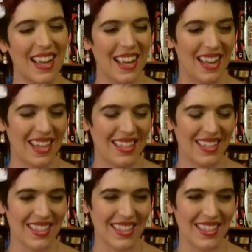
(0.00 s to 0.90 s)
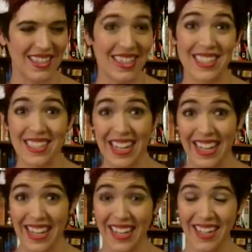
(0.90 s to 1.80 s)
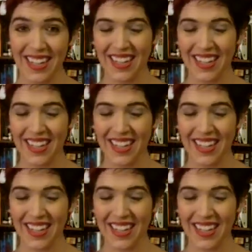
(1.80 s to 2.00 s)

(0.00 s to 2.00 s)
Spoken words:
and silly